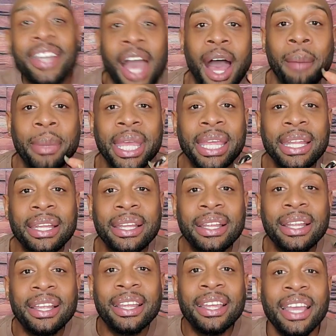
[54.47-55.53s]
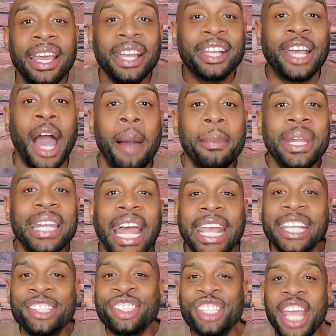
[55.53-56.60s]
comment, Comment,
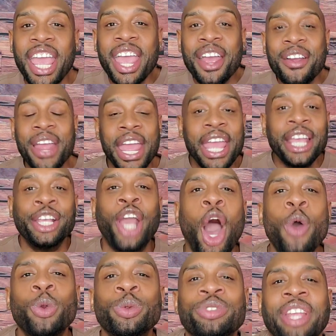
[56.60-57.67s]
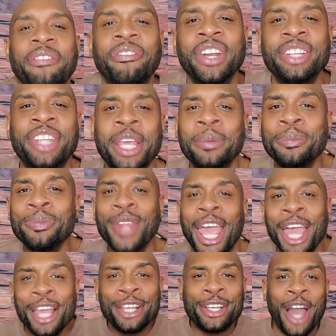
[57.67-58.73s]
like, share, and go. for the team.
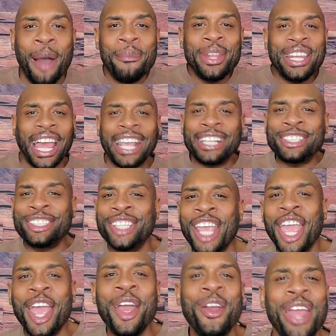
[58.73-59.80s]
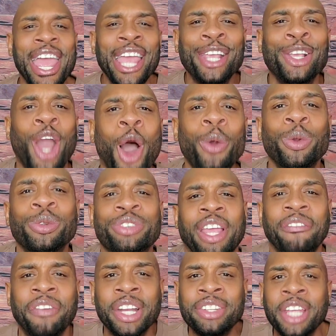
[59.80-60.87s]
Comment, like, share, and go.
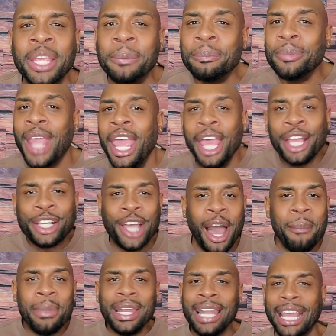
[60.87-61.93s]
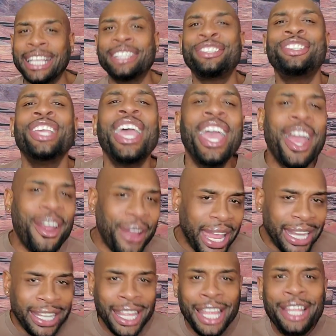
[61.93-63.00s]
for the team. Comment, like, share,
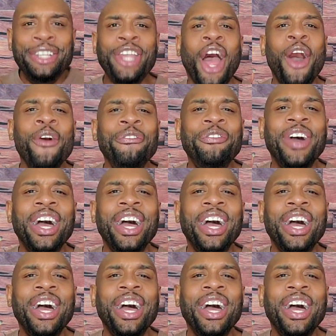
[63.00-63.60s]
and don't